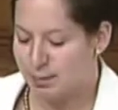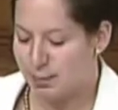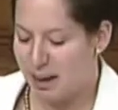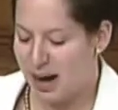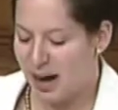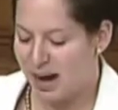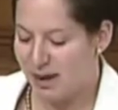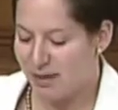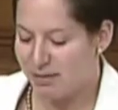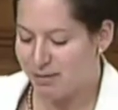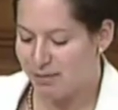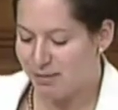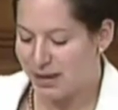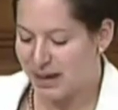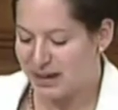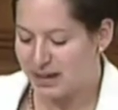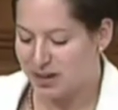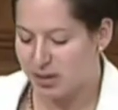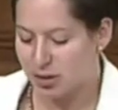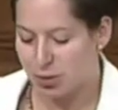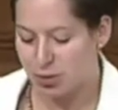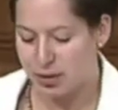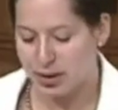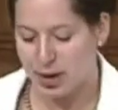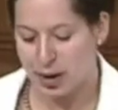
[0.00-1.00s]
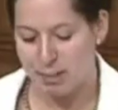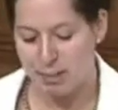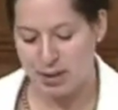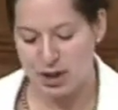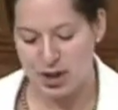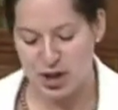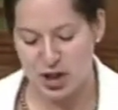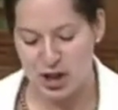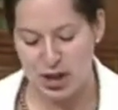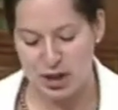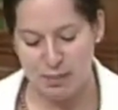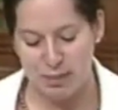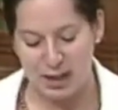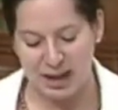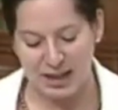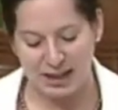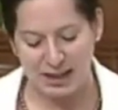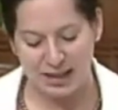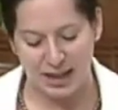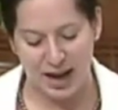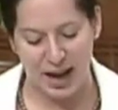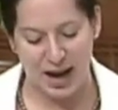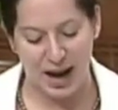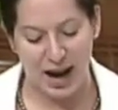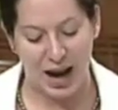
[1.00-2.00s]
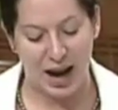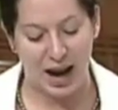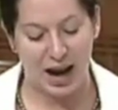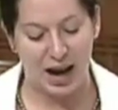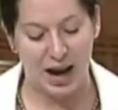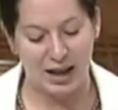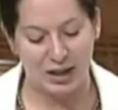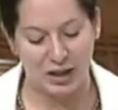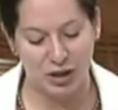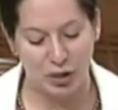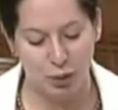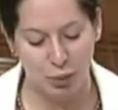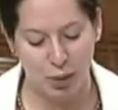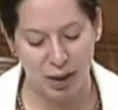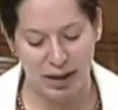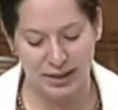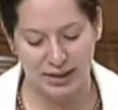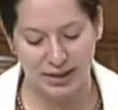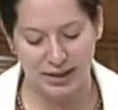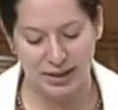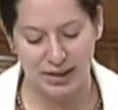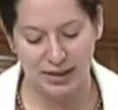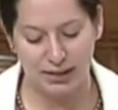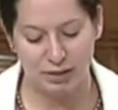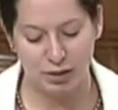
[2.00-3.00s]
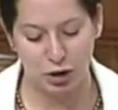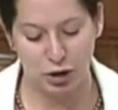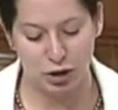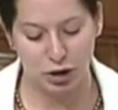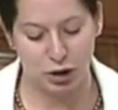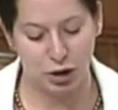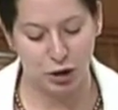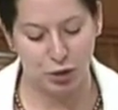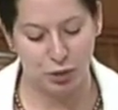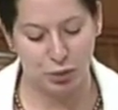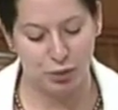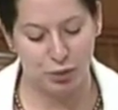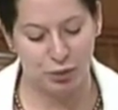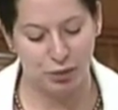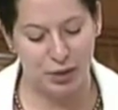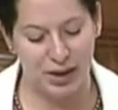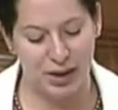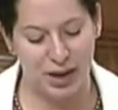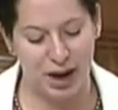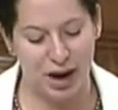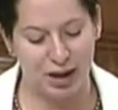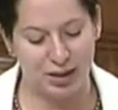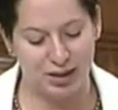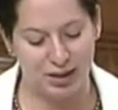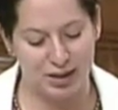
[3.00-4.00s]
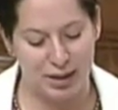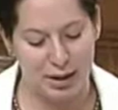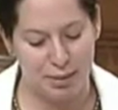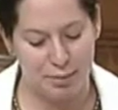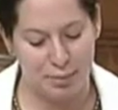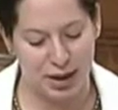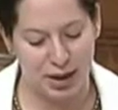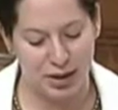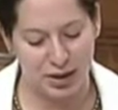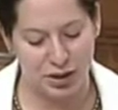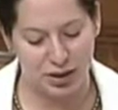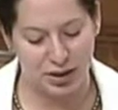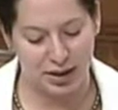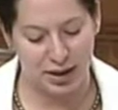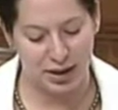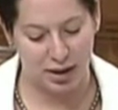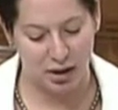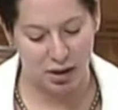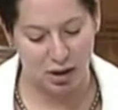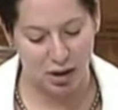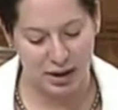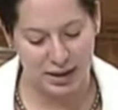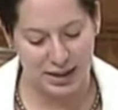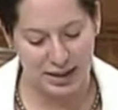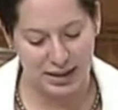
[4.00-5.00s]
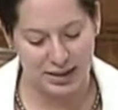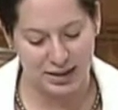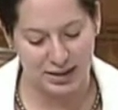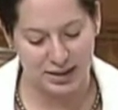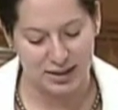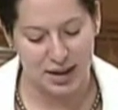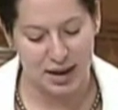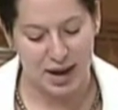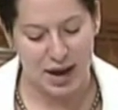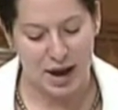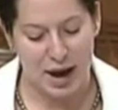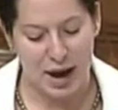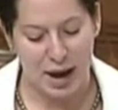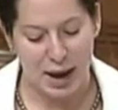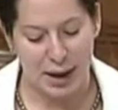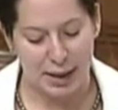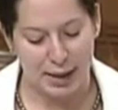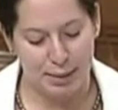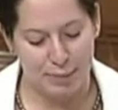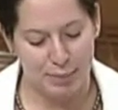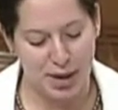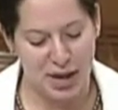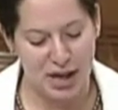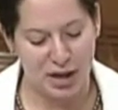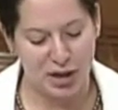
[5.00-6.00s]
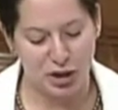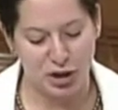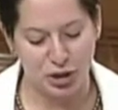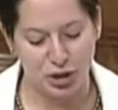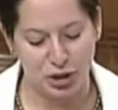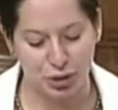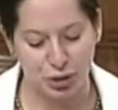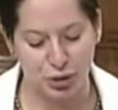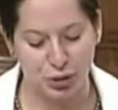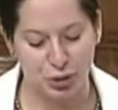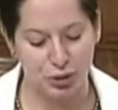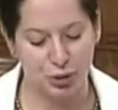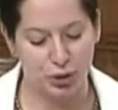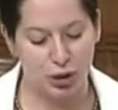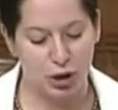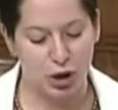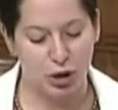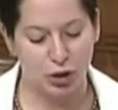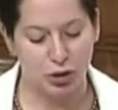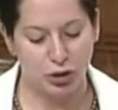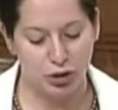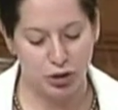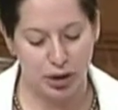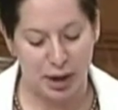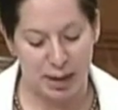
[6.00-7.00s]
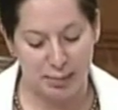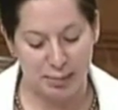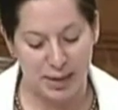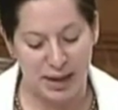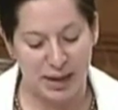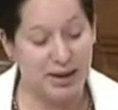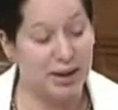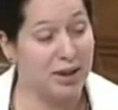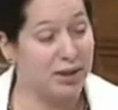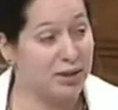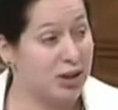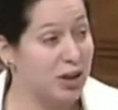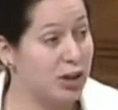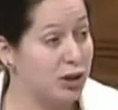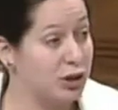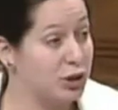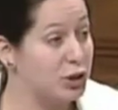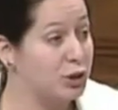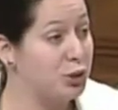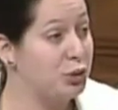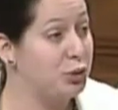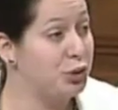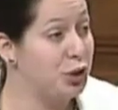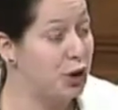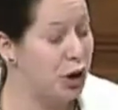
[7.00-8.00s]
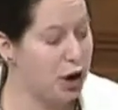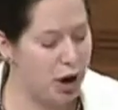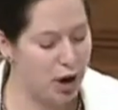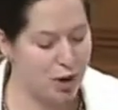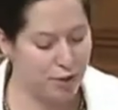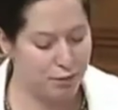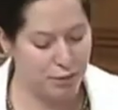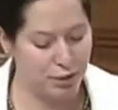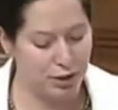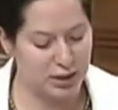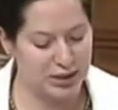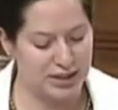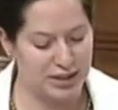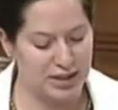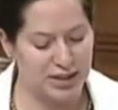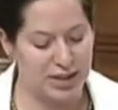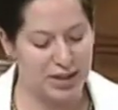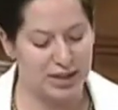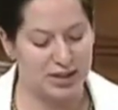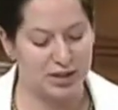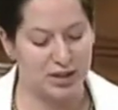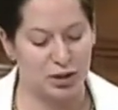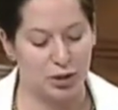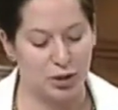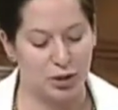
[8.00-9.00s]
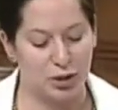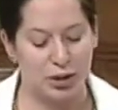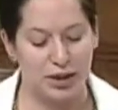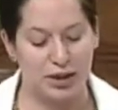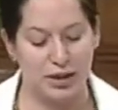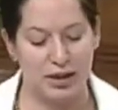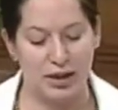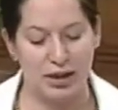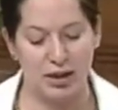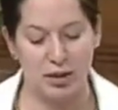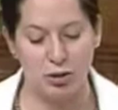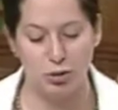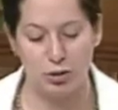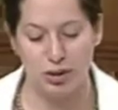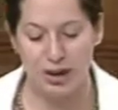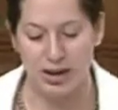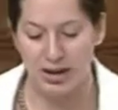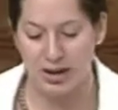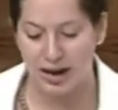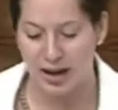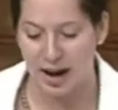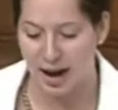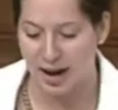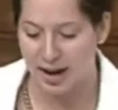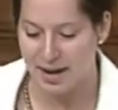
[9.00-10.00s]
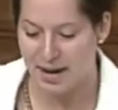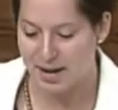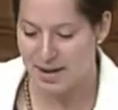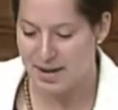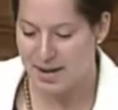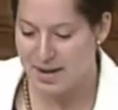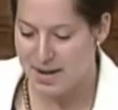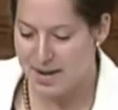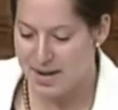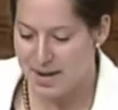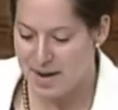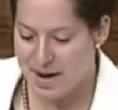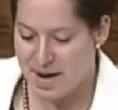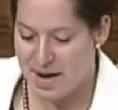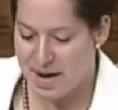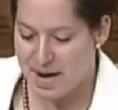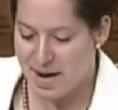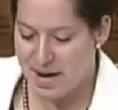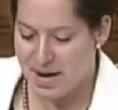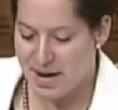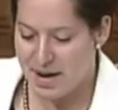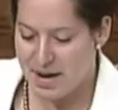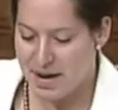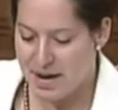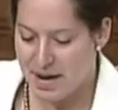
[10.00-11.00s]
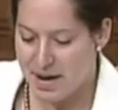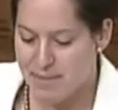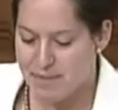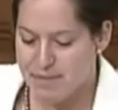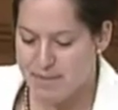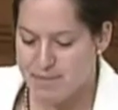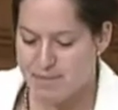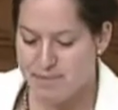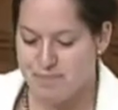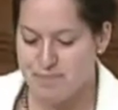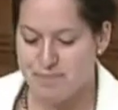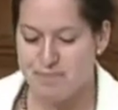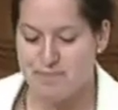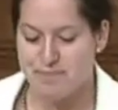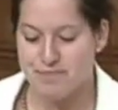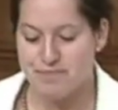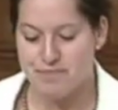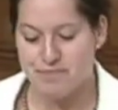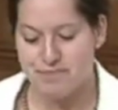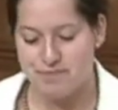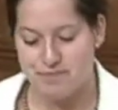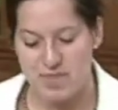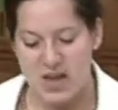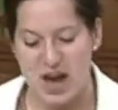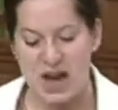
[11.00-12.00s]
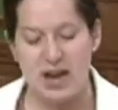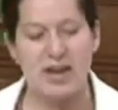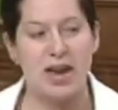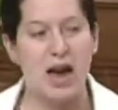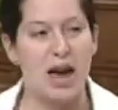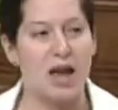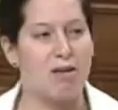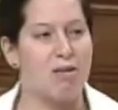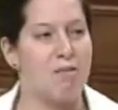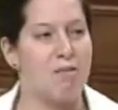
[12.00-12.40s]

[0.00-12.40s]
one of the main ways of preventing radioactive material from ending up in the hands of terrorists is, of course, to strengthen nuclear security.